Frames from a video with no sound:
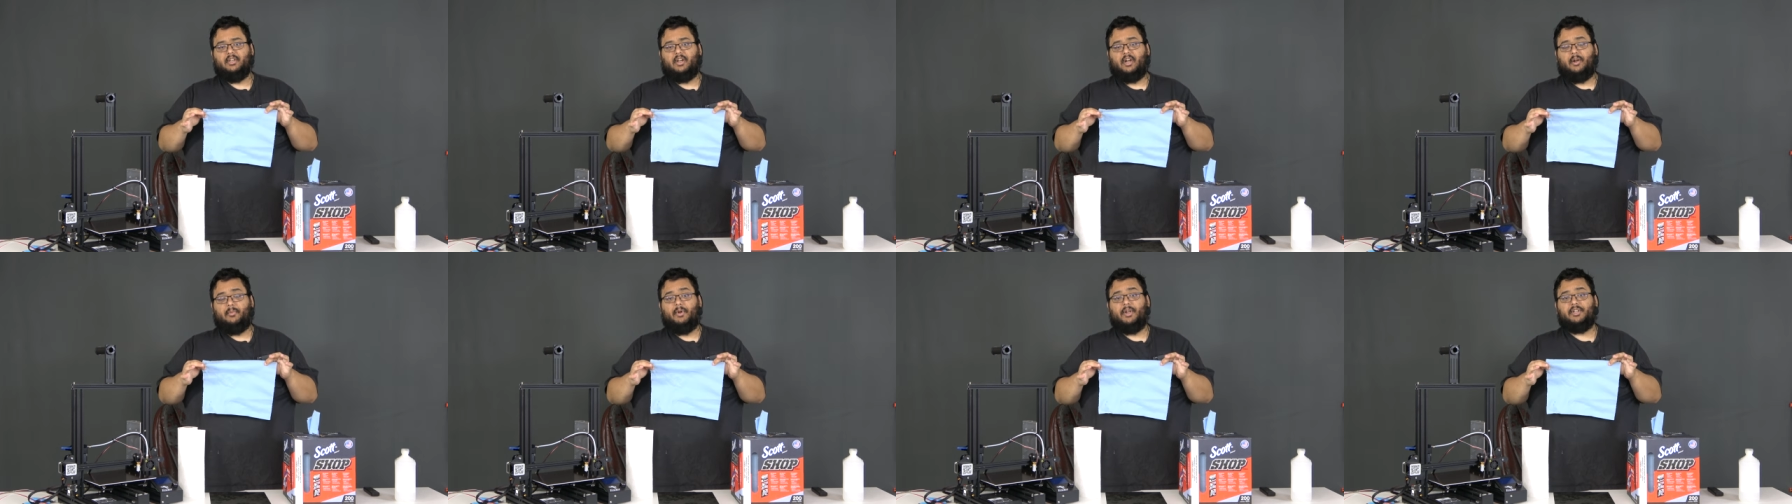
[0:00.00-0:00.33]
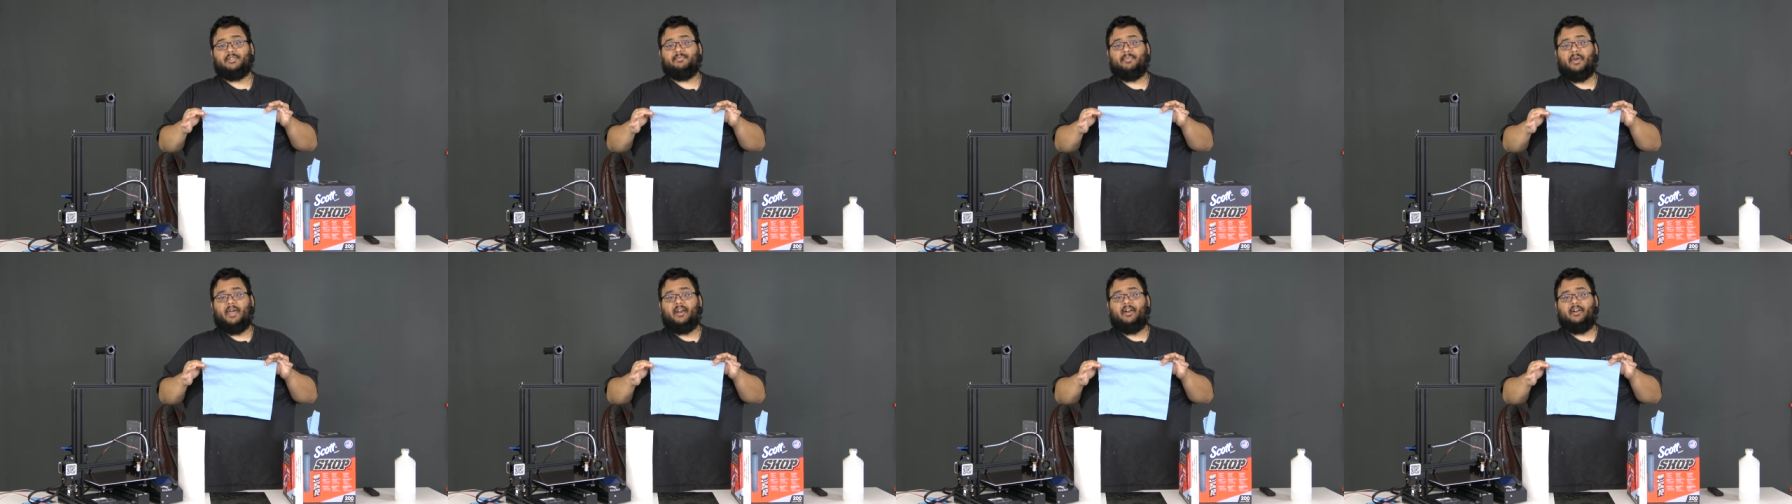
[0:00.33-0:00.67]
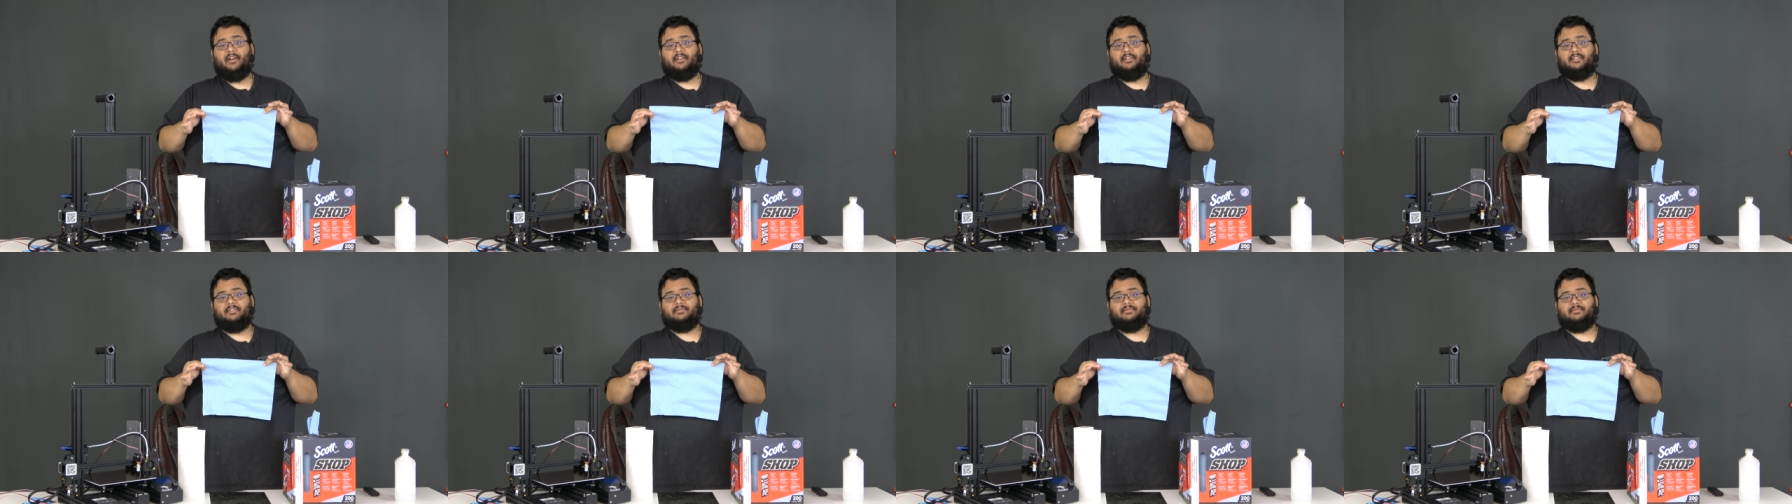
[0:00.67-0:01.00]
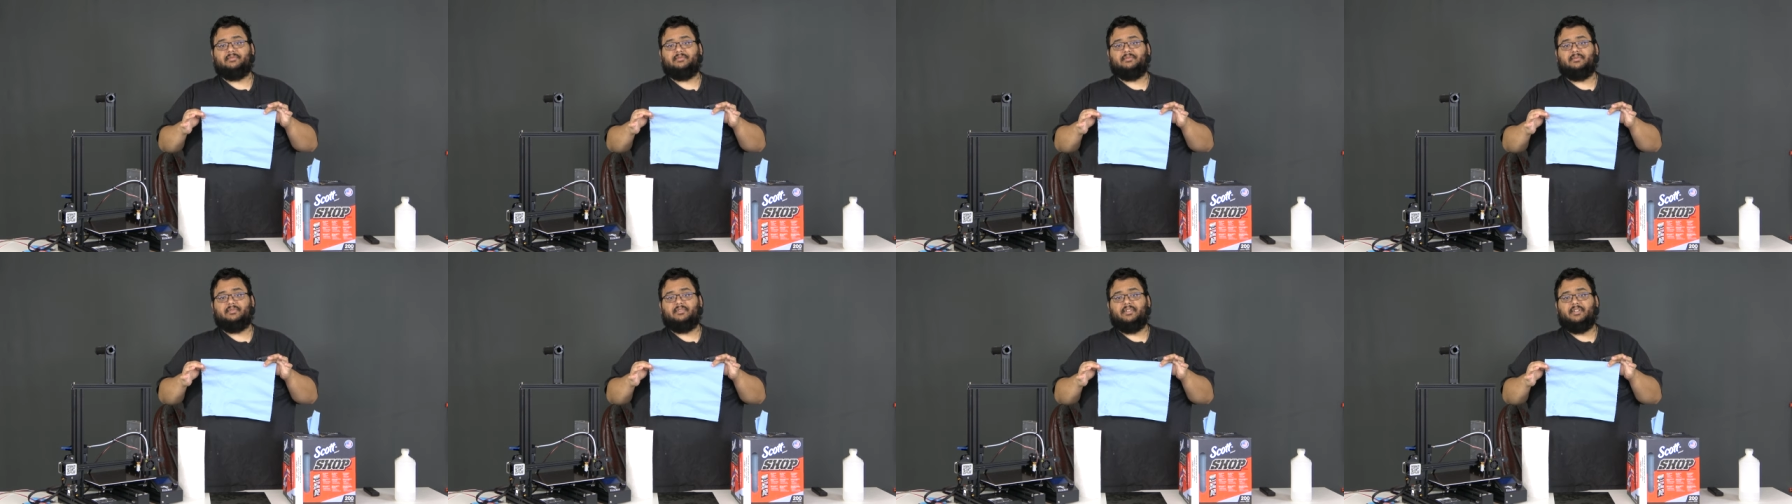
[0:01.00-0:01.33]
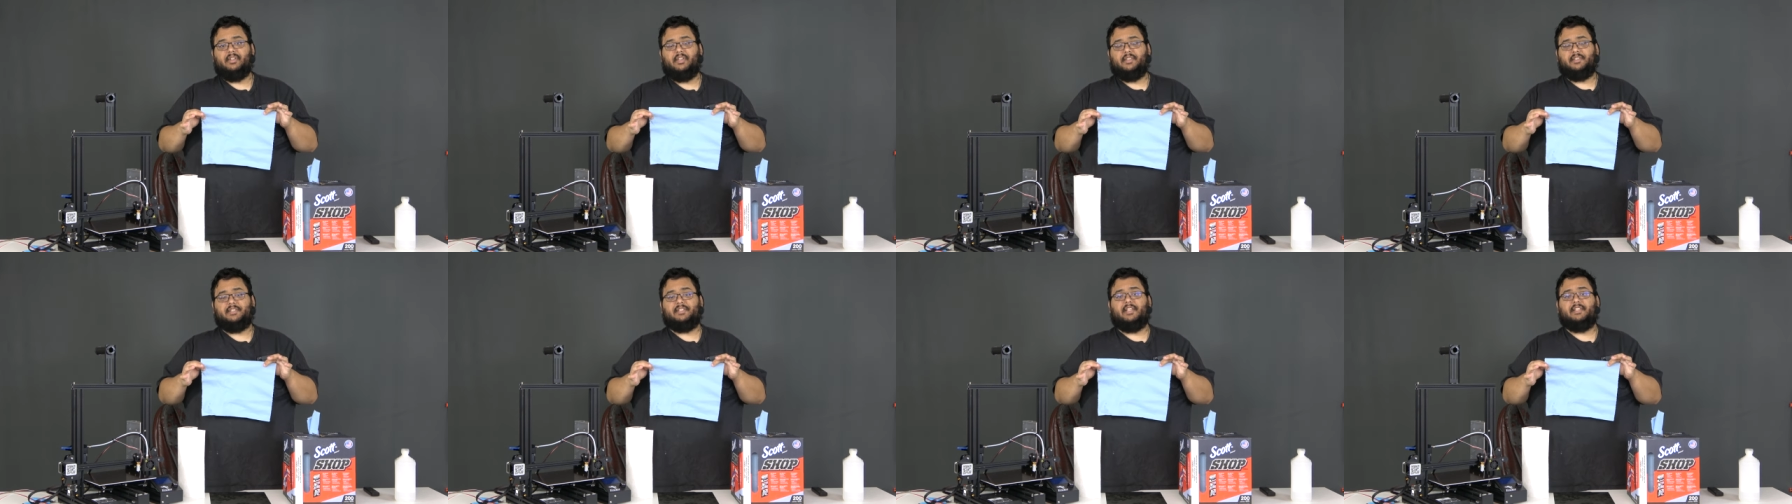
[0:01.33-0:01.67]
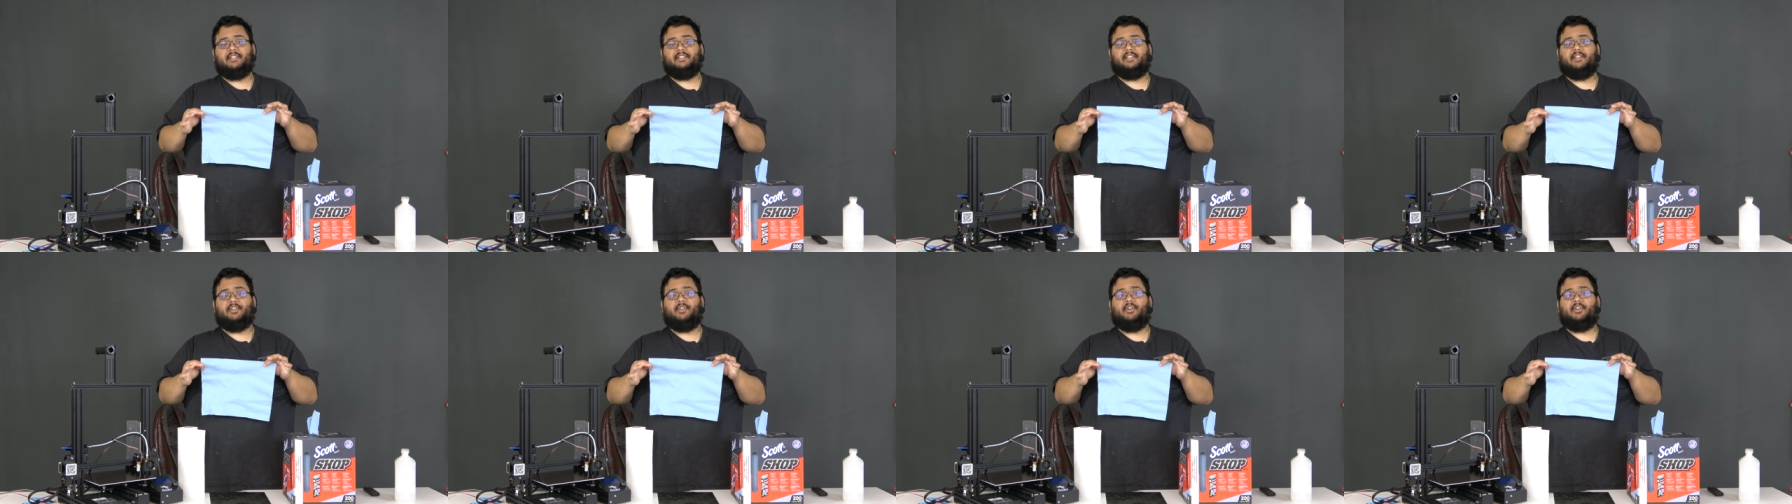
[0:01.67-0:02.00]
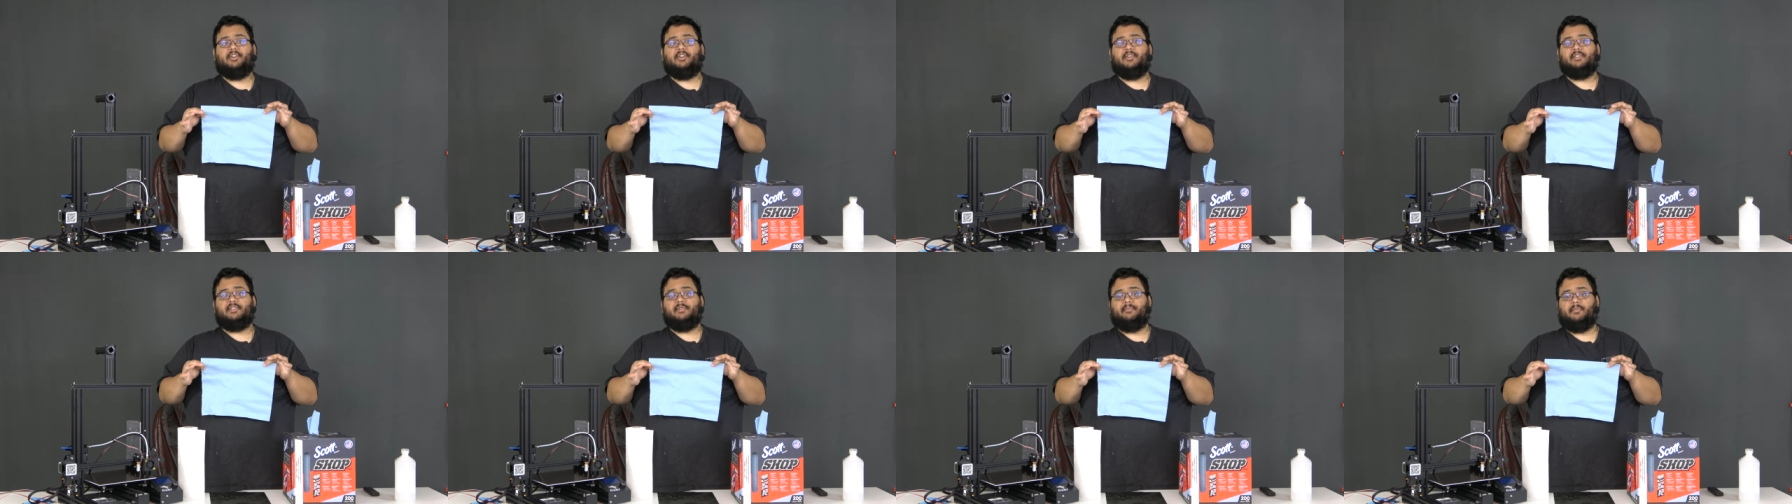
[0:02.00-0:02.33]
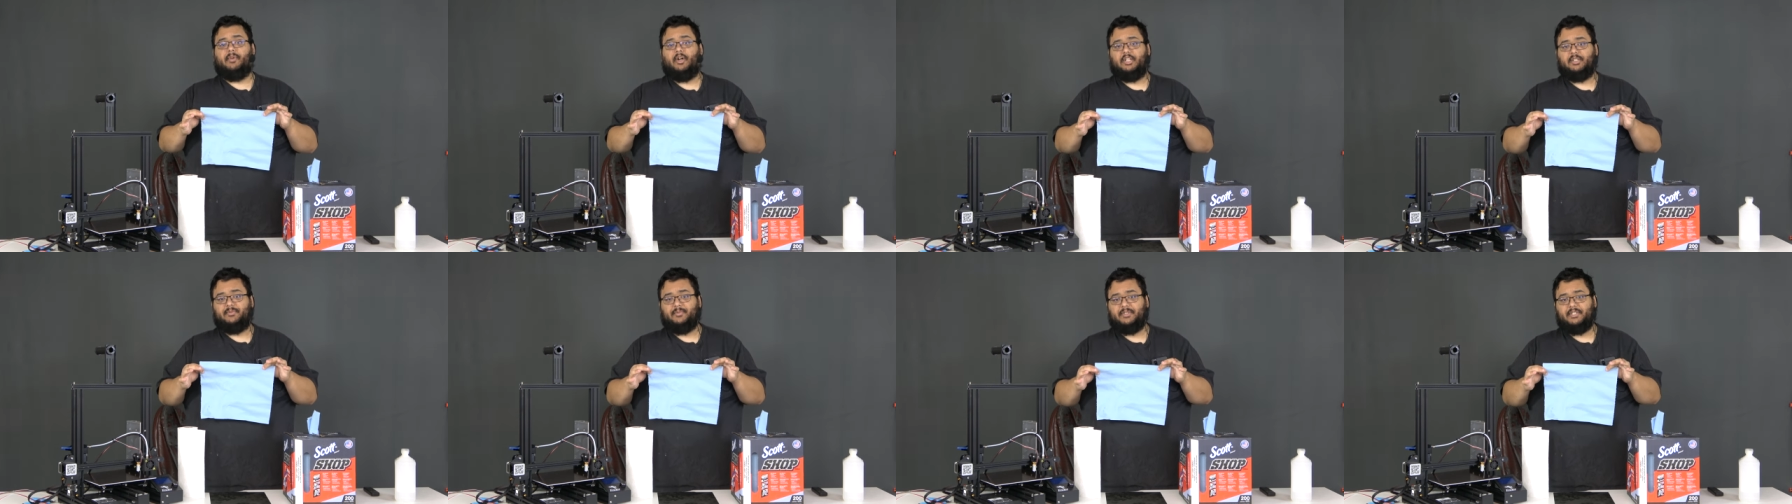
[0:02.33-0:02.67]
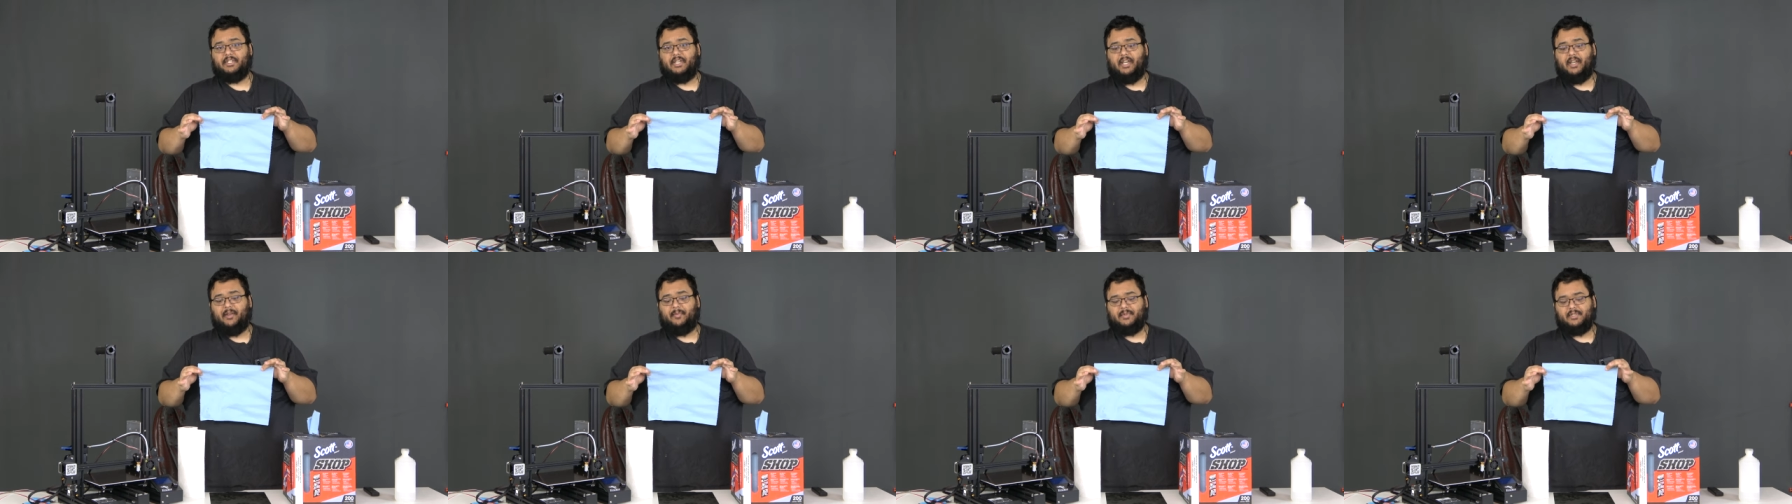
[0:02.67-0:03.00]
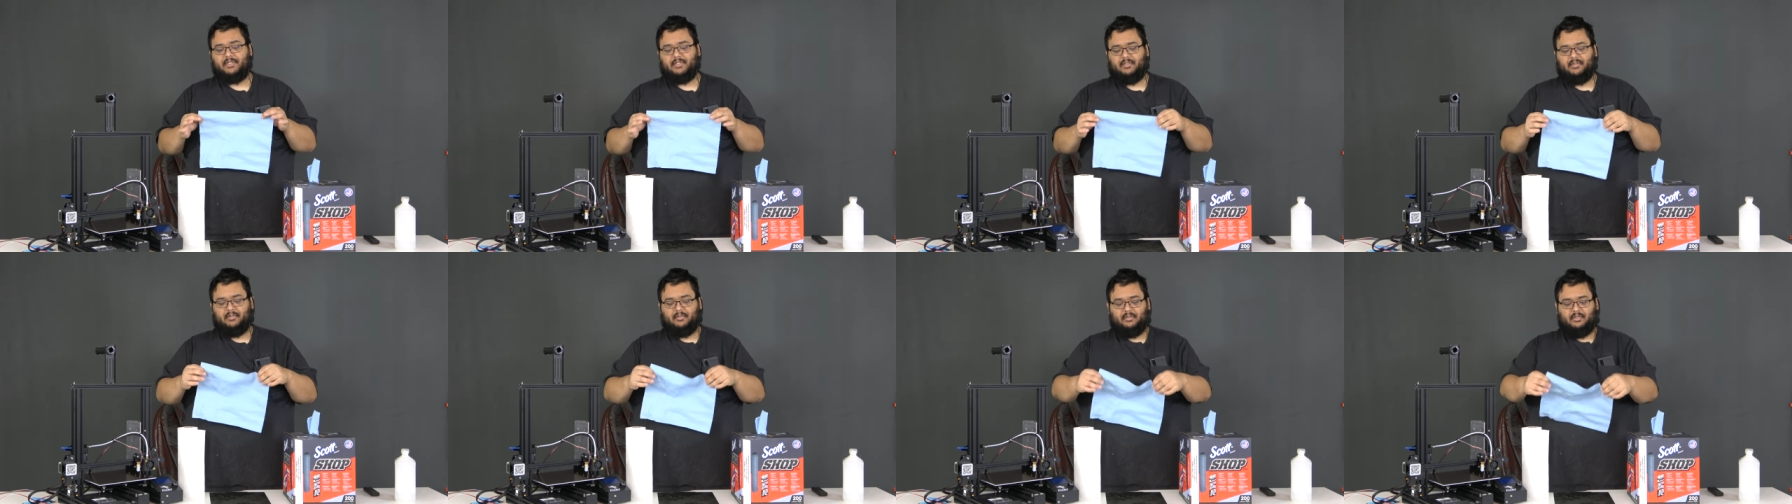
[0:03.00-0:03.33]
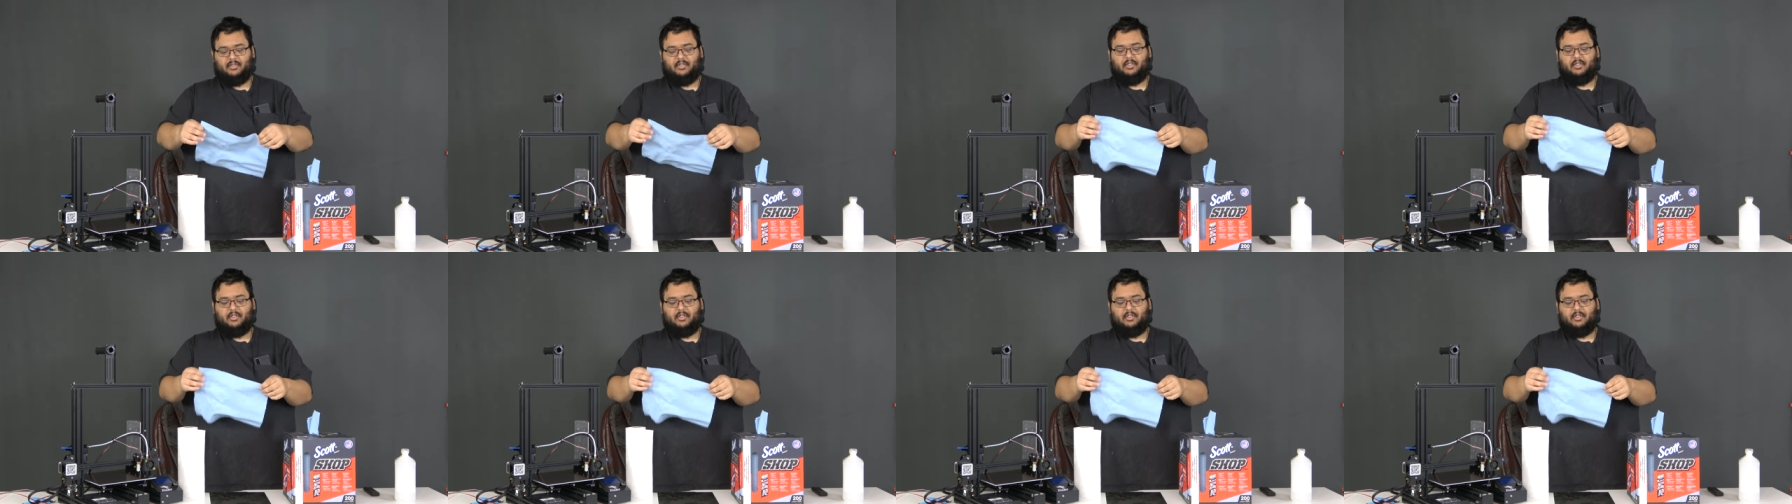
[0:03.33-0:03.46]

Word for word: are much better in the sense that you can use them multiple times.